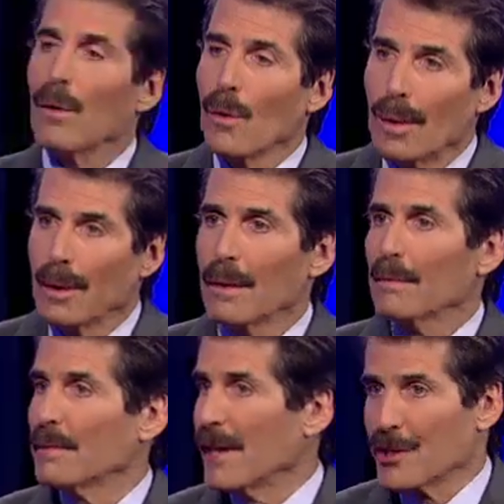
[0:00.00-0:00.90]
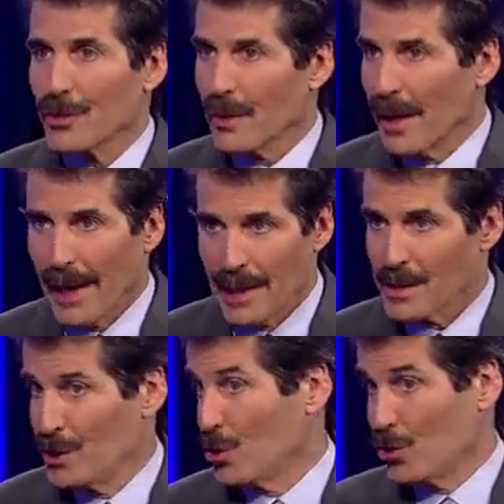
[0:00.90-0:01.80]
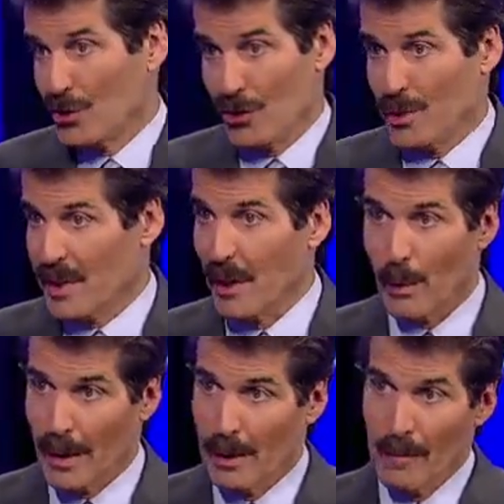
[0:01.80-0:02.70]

oil, natural sure. gas. You could do it that way.